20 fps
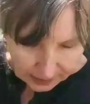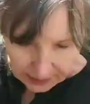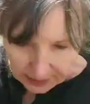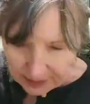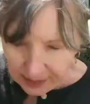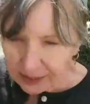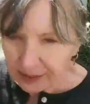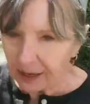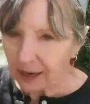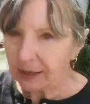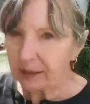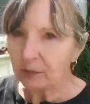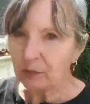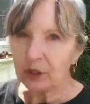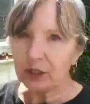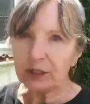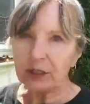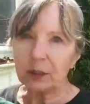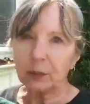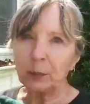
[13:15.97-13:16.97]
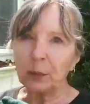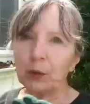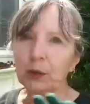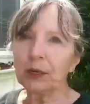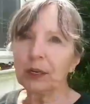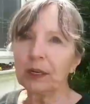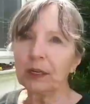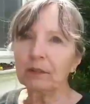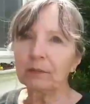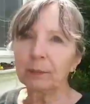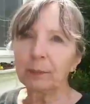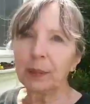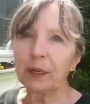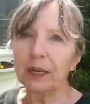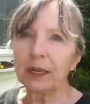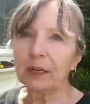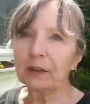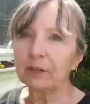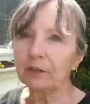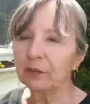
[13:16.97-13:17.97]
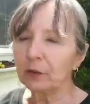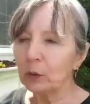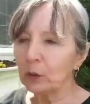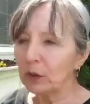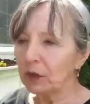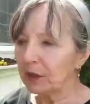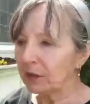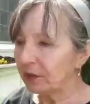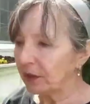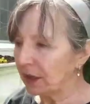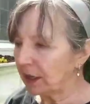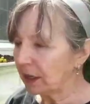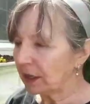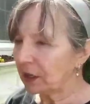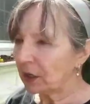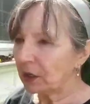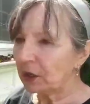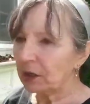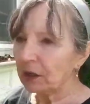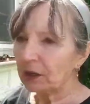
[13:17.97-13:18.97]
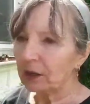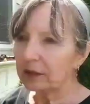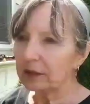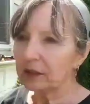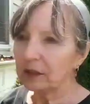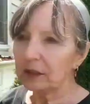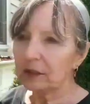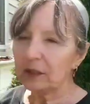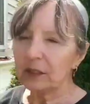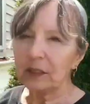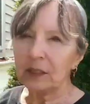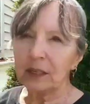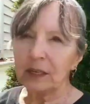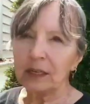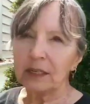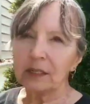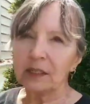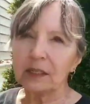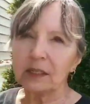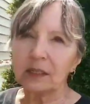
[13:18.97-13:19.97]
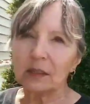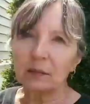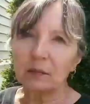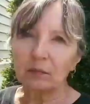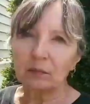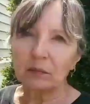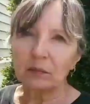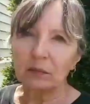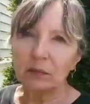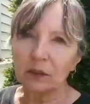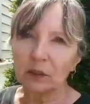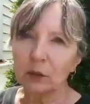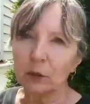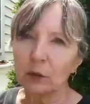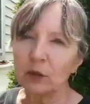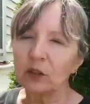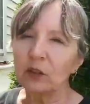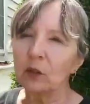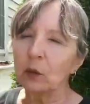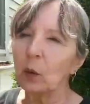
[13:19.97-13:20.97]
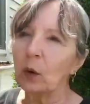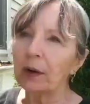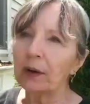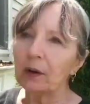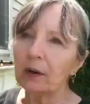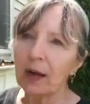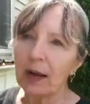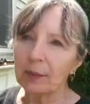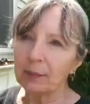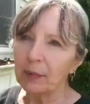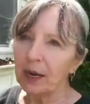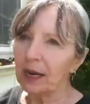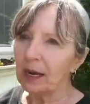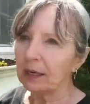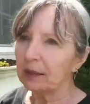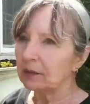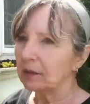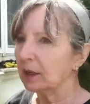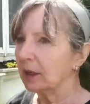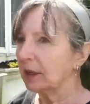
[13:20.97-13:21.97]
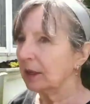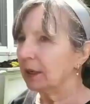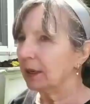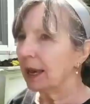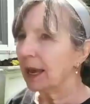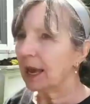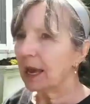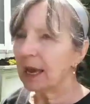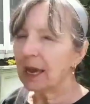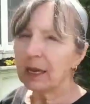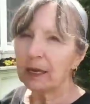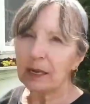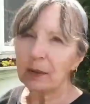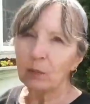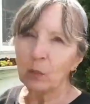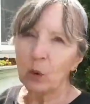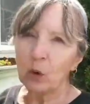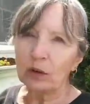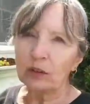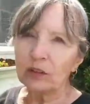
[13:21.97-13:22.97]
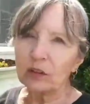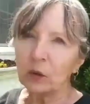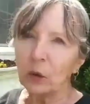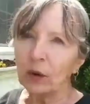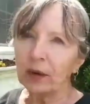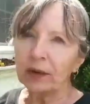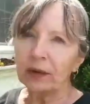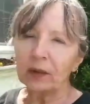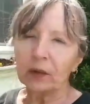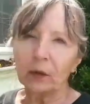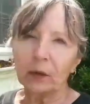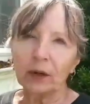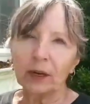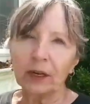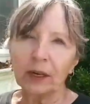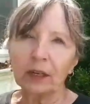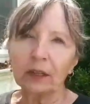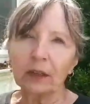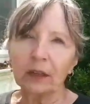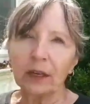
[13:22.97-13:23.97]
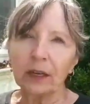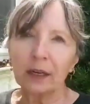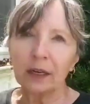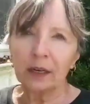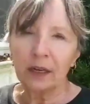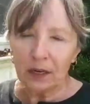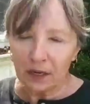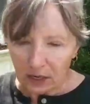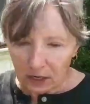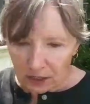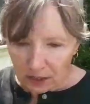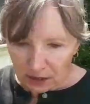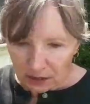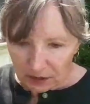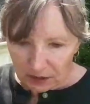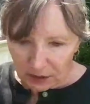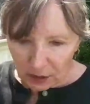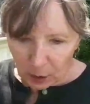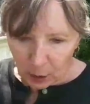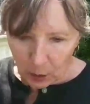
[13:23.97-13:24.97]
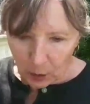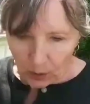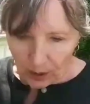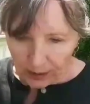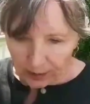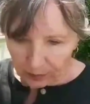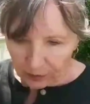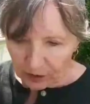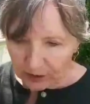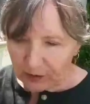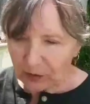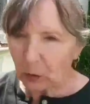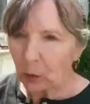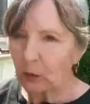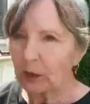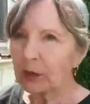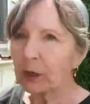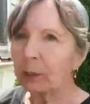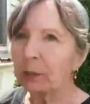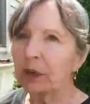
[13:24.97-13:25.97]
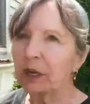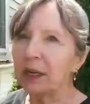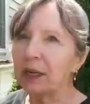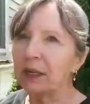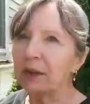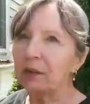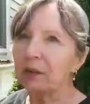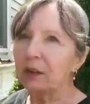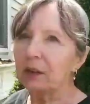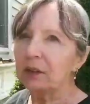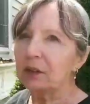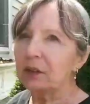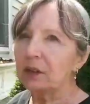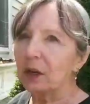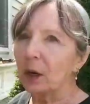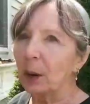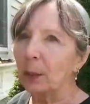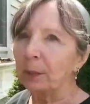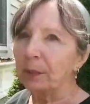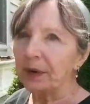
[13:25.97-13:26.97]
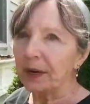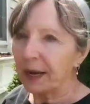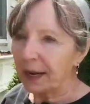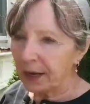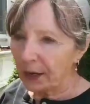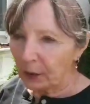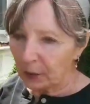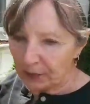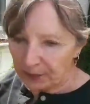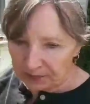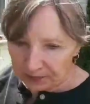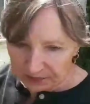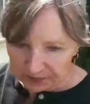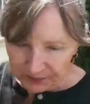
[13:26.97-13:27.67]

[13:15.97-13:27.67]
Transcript: And I'm just putting plant food in there. It, it's a nice loose soil. I'm not adding more soil or anything. So I'm just going to plant this up now.